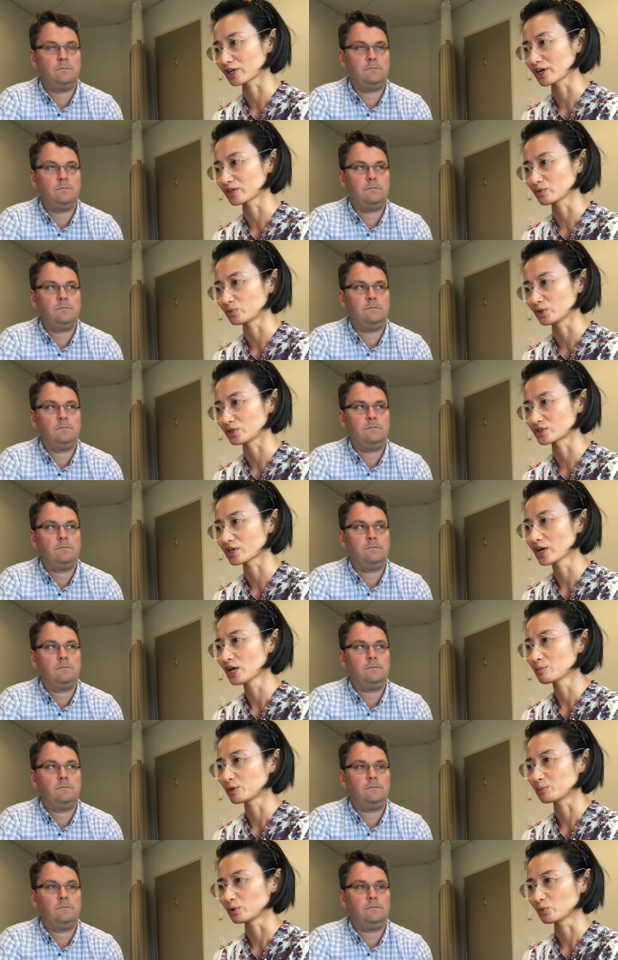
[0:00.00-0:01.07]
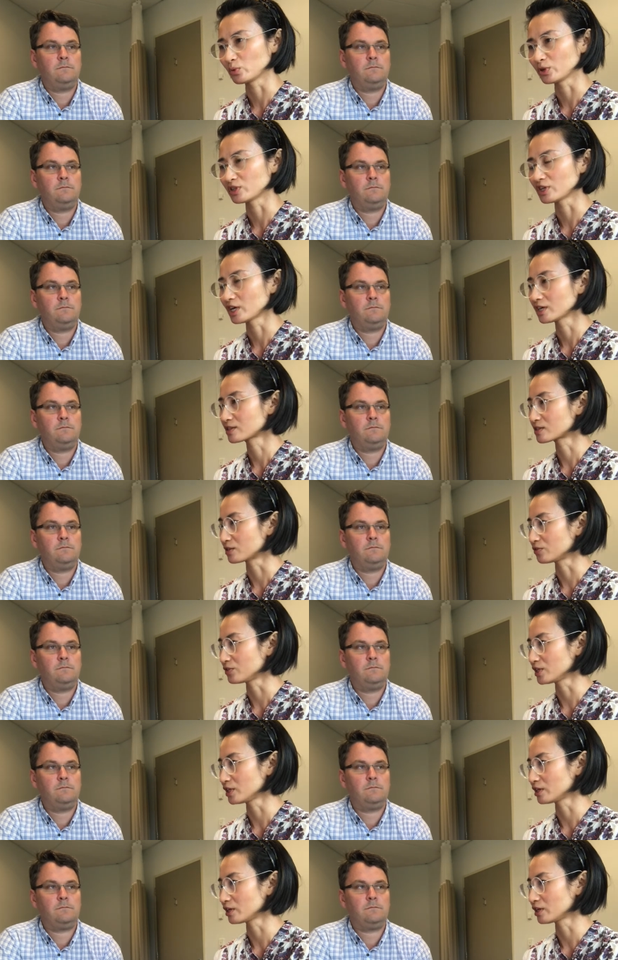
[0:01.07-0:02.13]
Speaker 1: In other words, people with
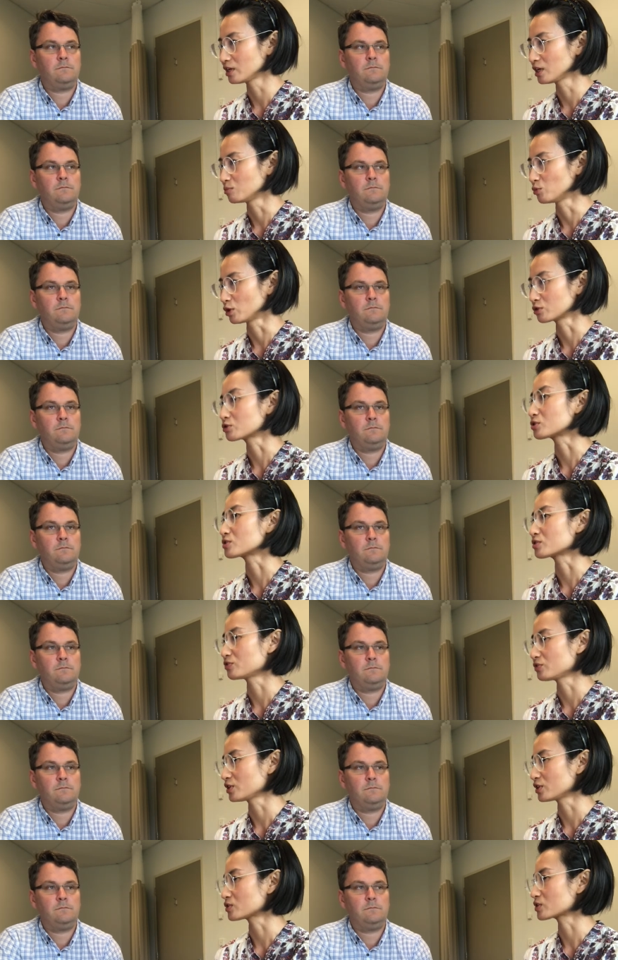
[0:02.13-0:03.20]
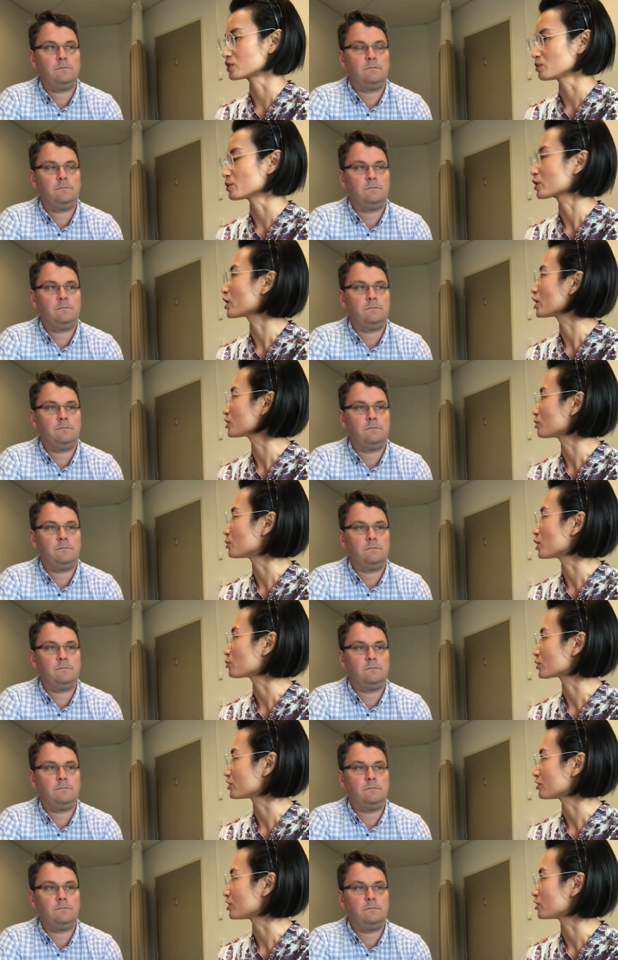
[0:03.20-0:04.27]
severe, moderate to severe ischemic
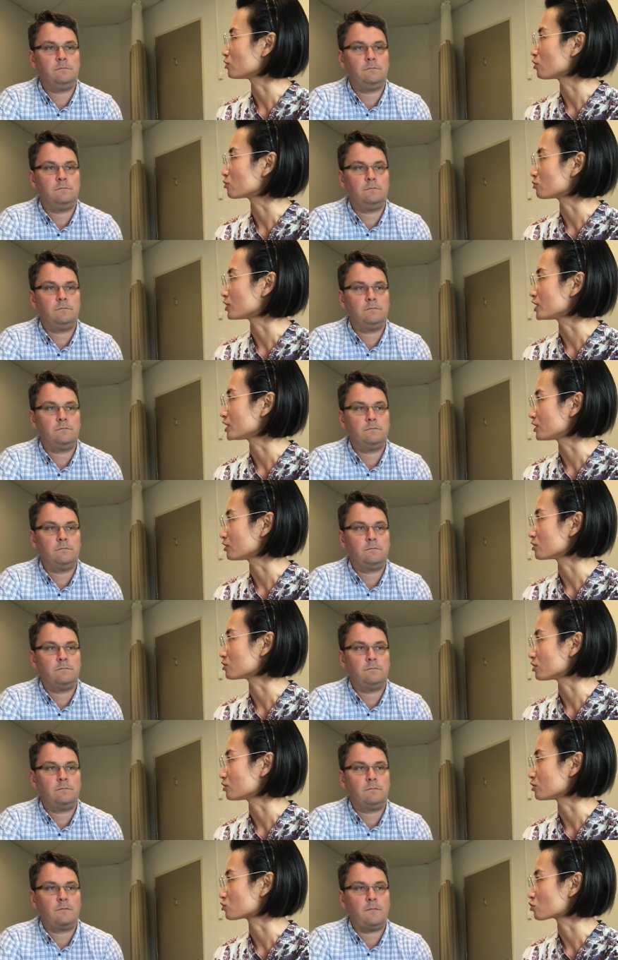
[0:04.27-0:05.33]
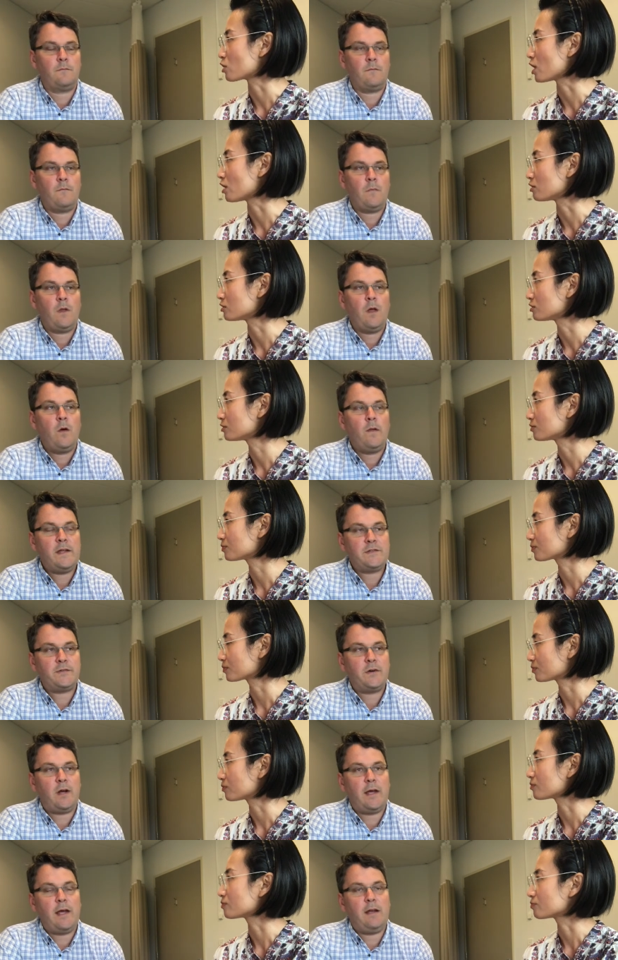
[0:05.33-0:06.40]
cardiomyopathy, they're not really in the in the trial.
Speaker 2: That's
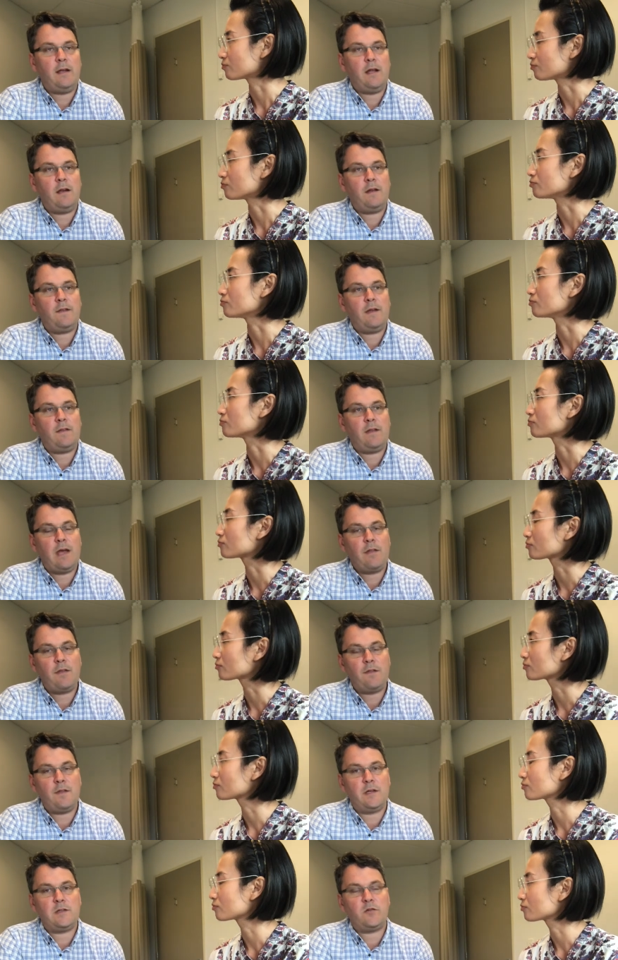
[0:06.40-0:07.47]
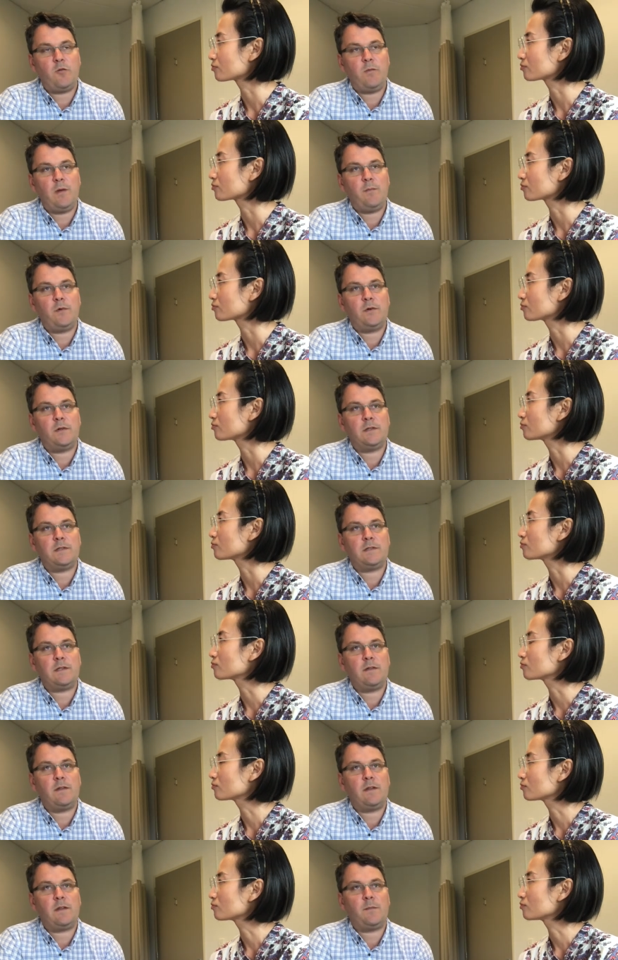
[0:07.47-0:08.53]
right. And, and I think the other thing to remember is
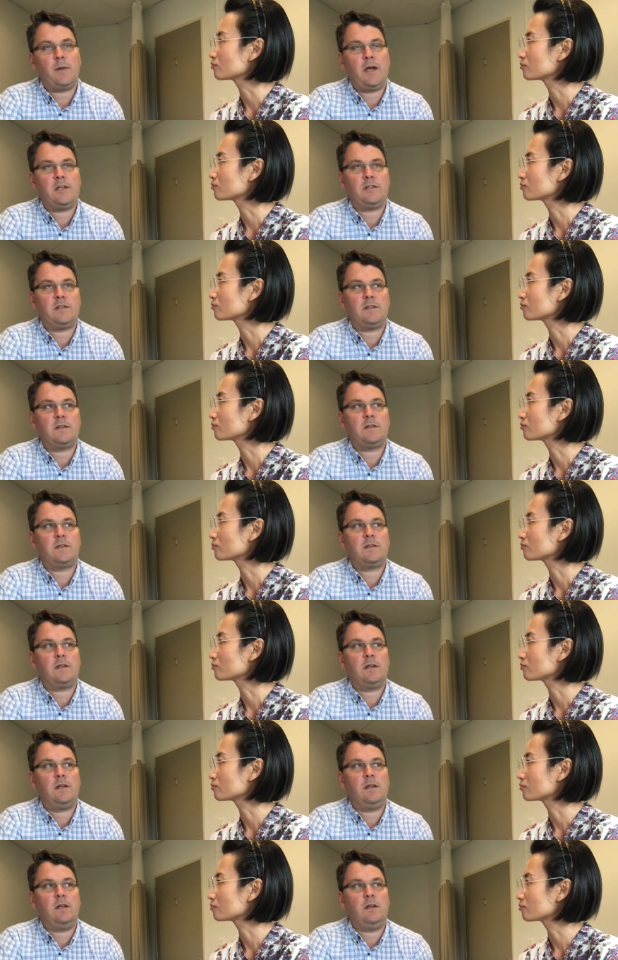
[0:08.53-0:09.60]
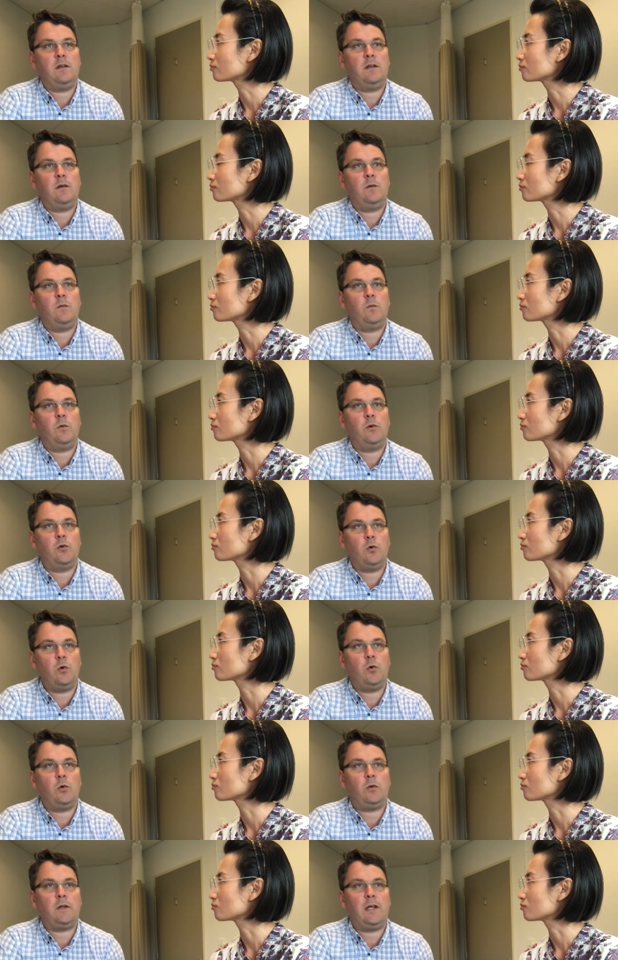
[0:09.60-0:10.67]
that the patients were
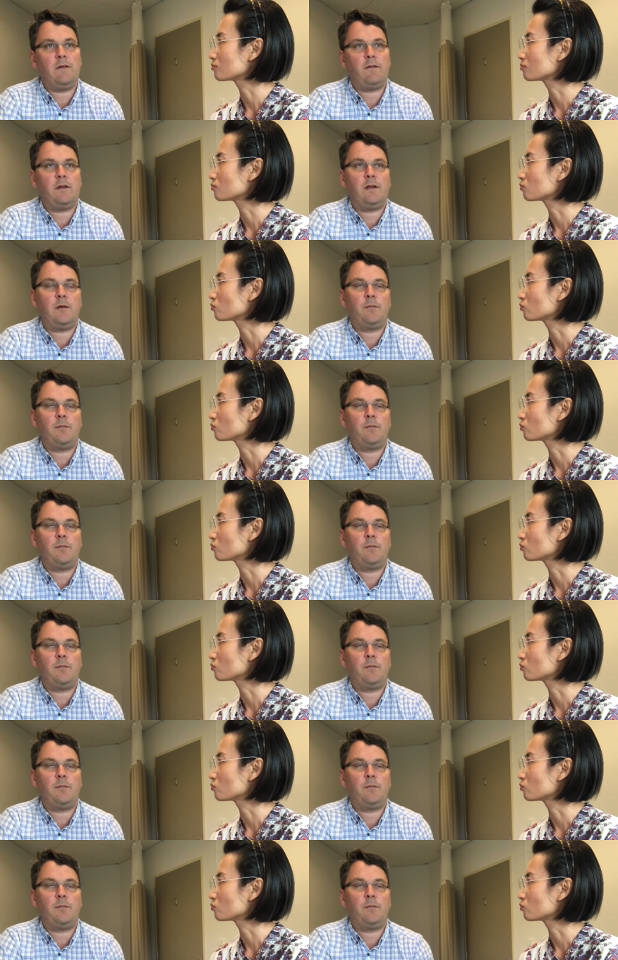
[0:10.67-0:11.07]
all given